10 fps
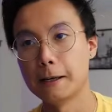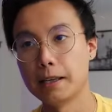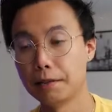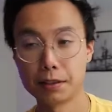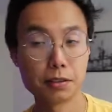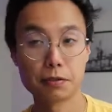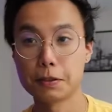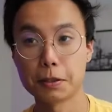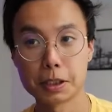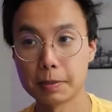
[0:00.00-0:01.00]
If this is a
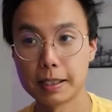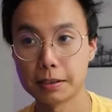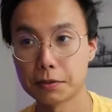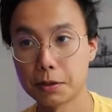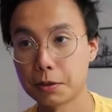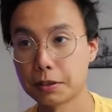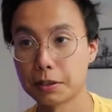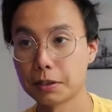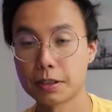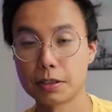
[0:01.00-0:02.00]
focus blast, of course it's
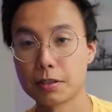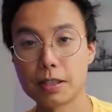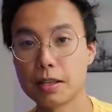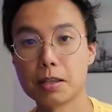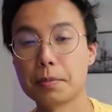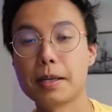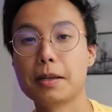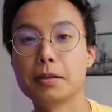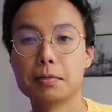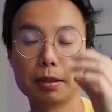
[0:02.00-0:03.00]
just going to straight knock me
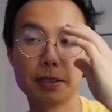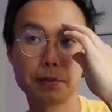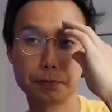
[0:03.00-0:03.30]
out, but